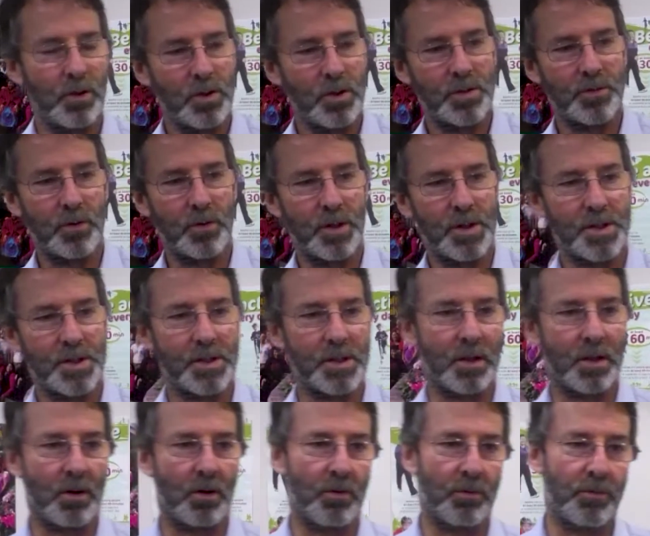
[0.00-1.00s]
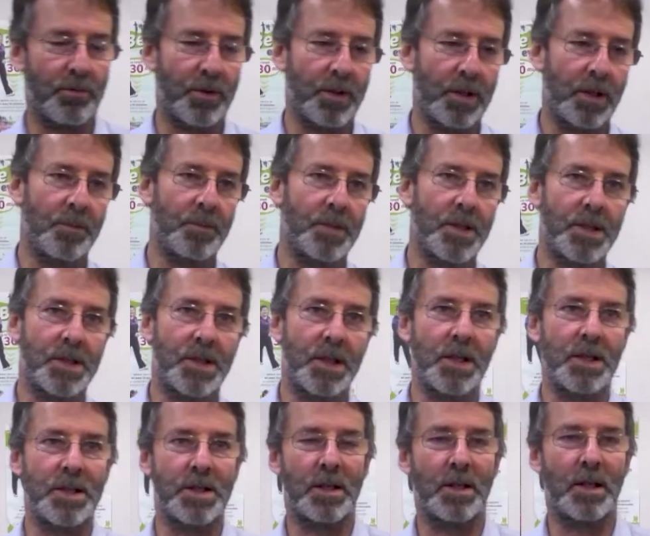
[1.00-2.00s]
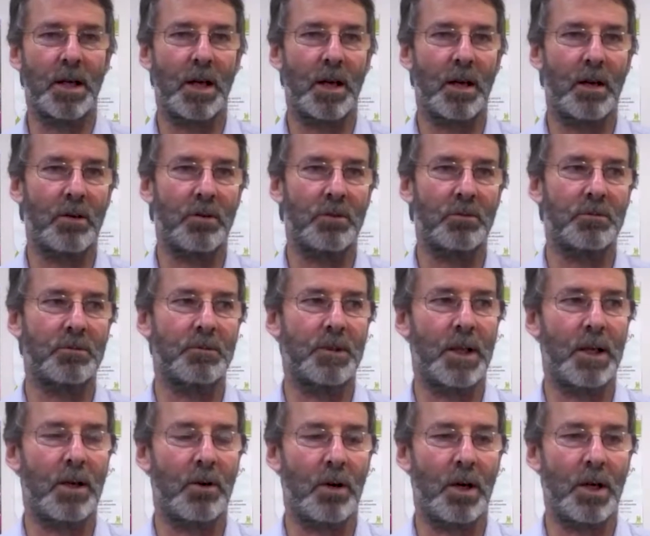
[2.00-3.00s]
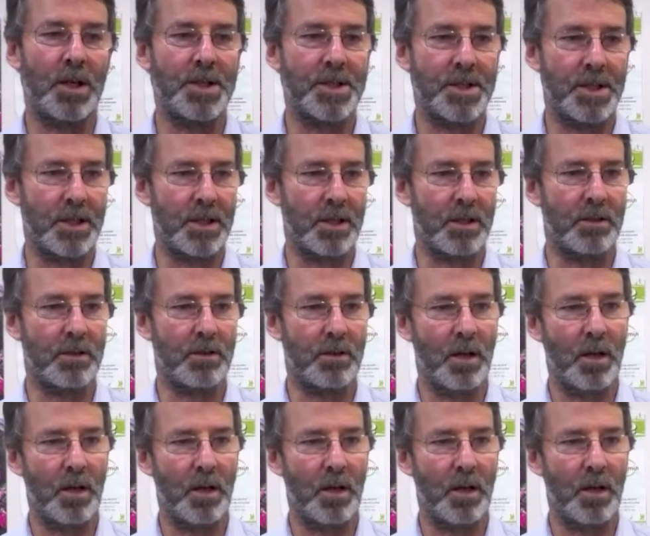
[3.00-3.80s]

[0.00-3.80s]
usefulness of the MDTs and how I see it